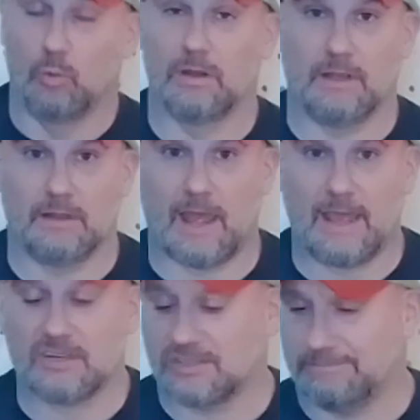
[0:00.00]
Will it
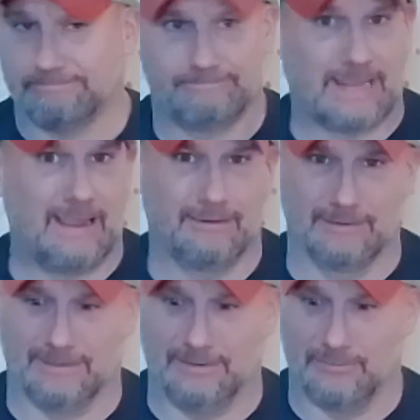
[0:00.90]
last? I
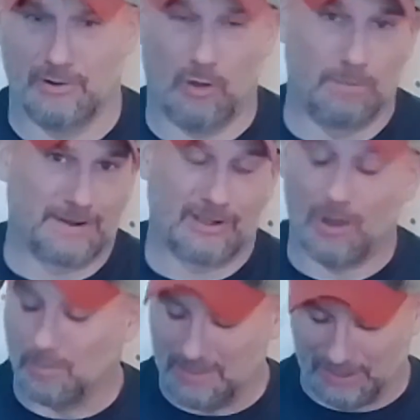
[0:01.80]
really don't know, but it
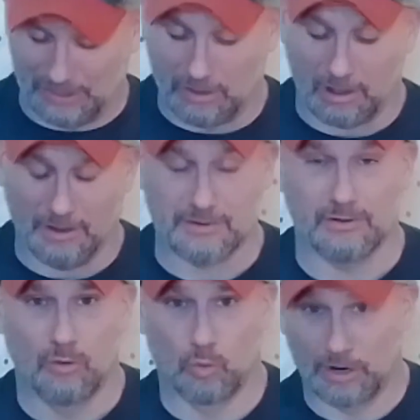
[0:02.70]
come with the gun.
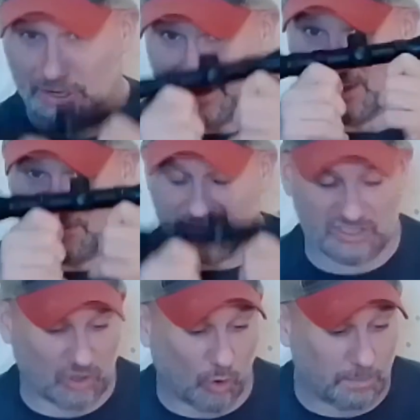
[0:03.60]
We're going to give the
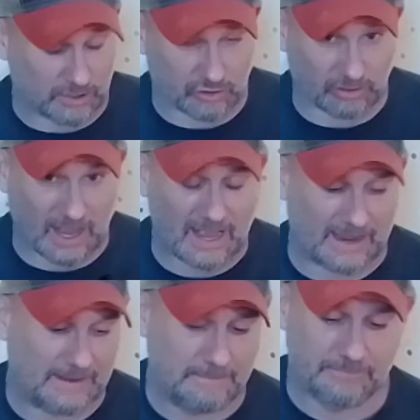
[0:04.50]
scope a
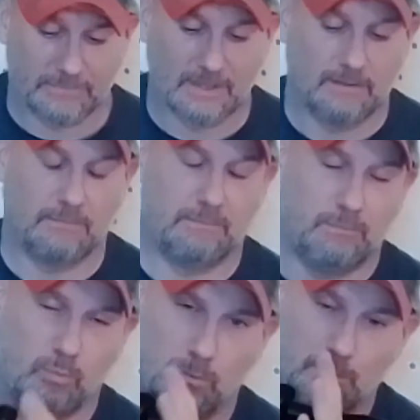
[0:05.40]
try,
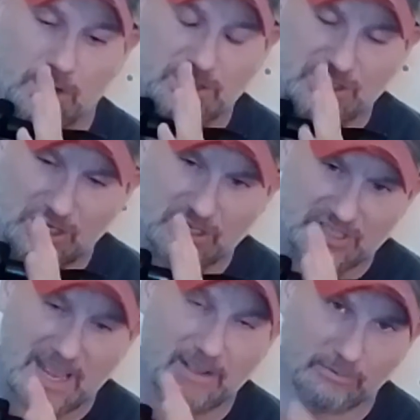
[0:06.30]
but
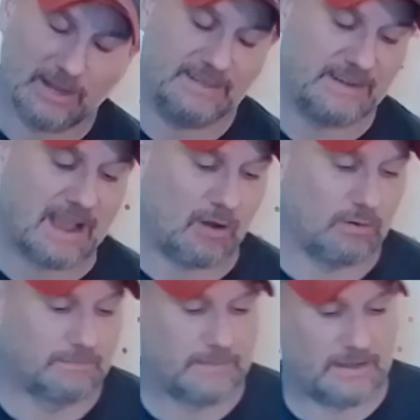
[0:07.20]
just not right now.
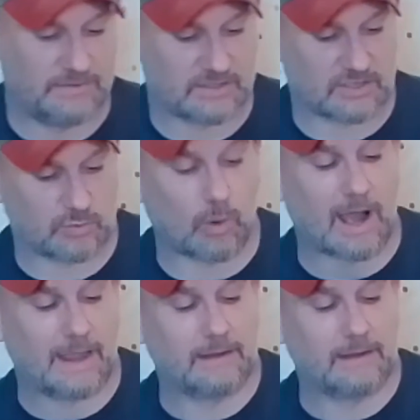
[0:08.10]
And this is why.